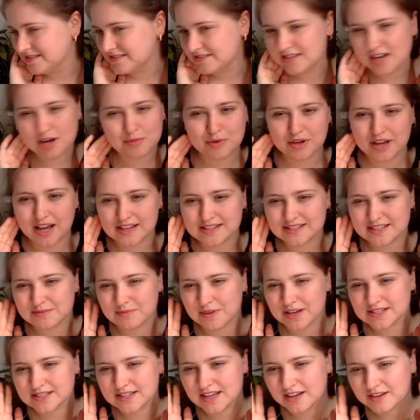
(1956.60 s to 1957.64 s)
double guessing
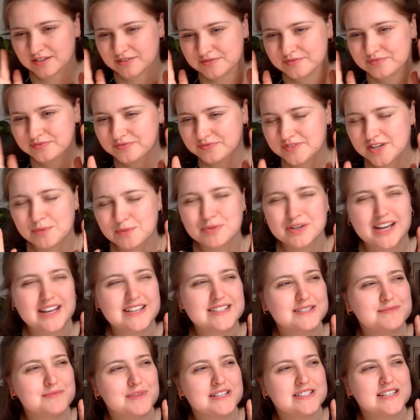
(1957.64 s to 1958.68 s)
myself,
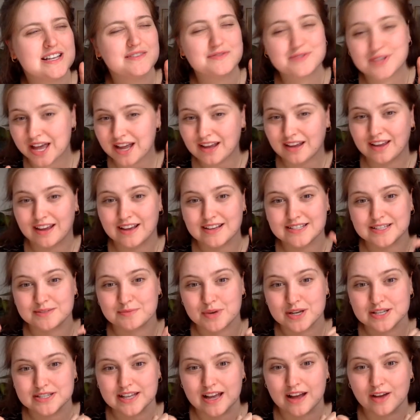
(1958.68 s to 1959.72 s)
second guessing
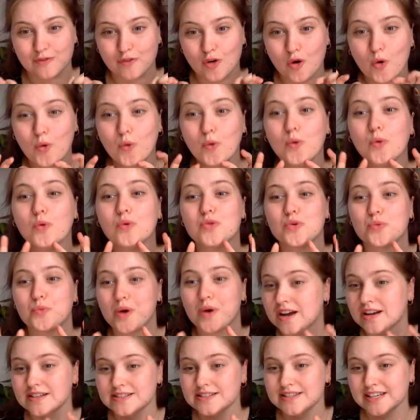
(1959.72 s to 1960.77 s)
myself. All the
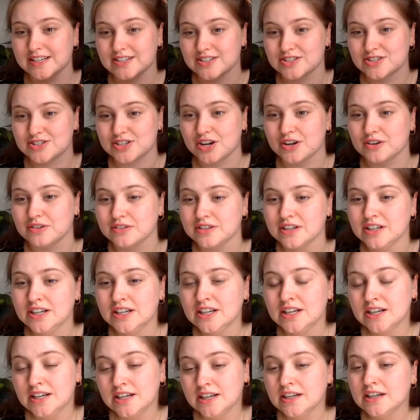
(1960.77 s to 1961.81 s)
words, they just don't
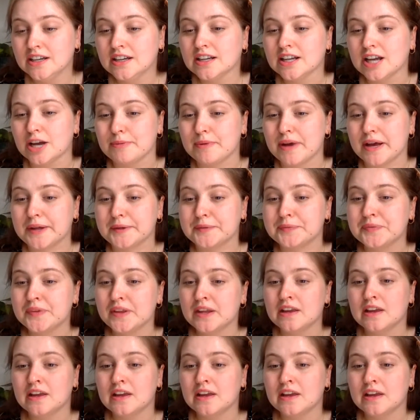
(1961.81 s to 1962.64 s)
come out.